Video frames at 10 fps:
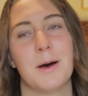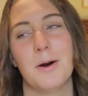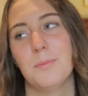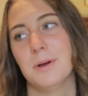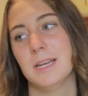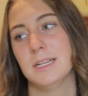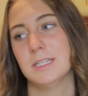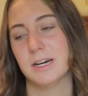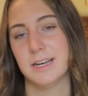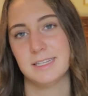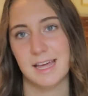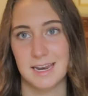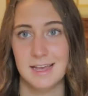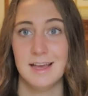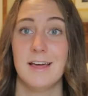open, and so I
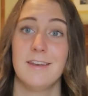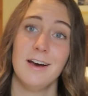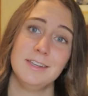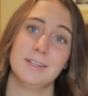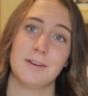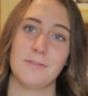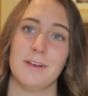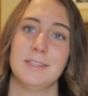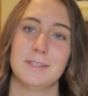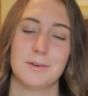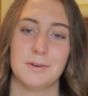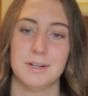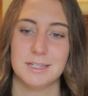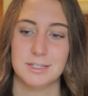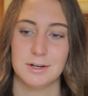decided not to go to flight school,
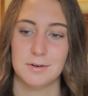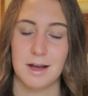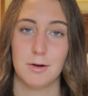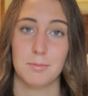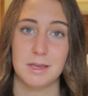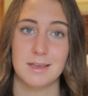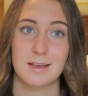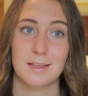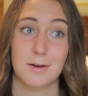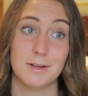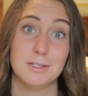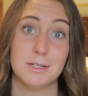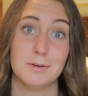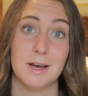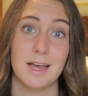and so I will be going
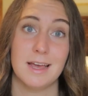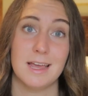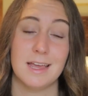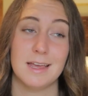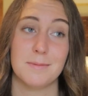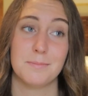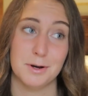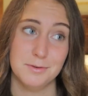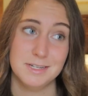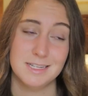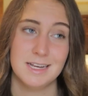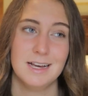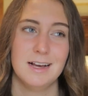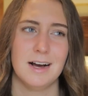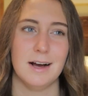to a boat.
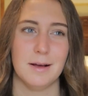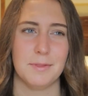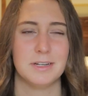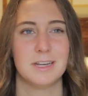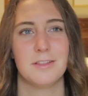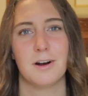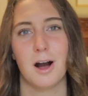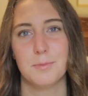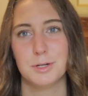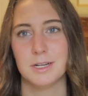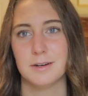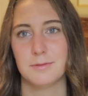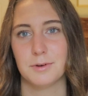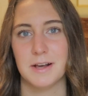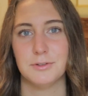Um, there's another option
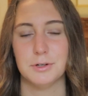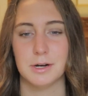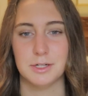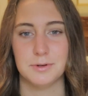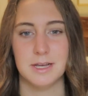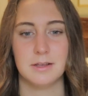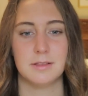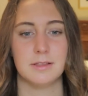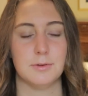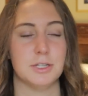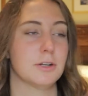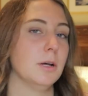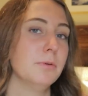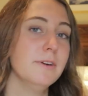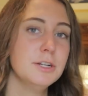right after you graduate which is
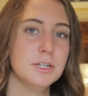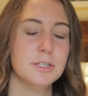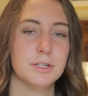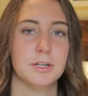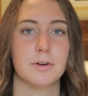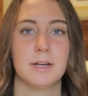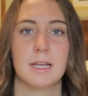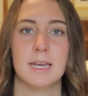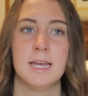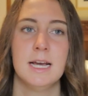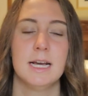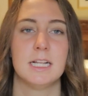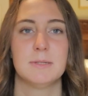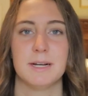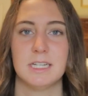called prevention, so you're going and
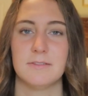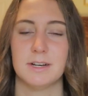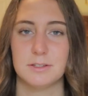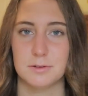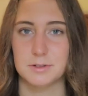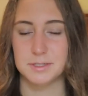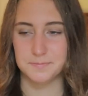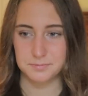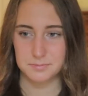inspecting vessels,